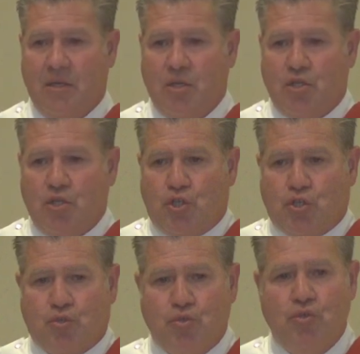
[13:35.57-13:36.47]
to
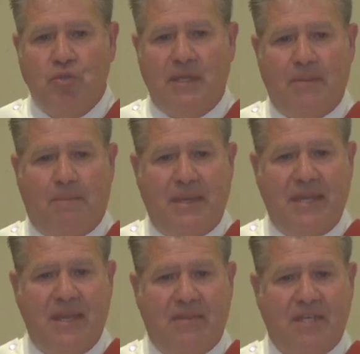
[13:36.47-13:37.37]
truly
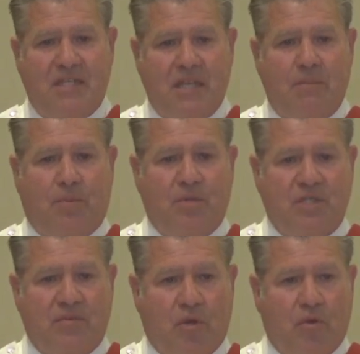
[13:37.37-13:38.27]
be the temples
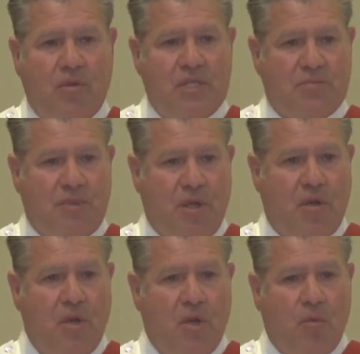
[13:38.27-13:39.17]
of the Holy Spirit
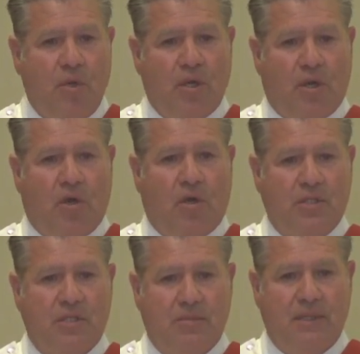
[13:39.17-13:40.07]
we are called
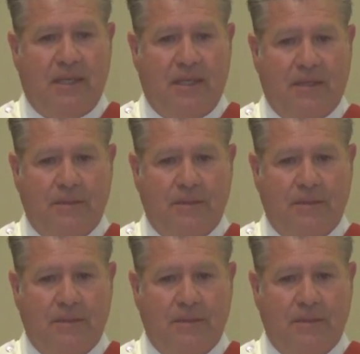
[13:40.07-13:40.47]
to be.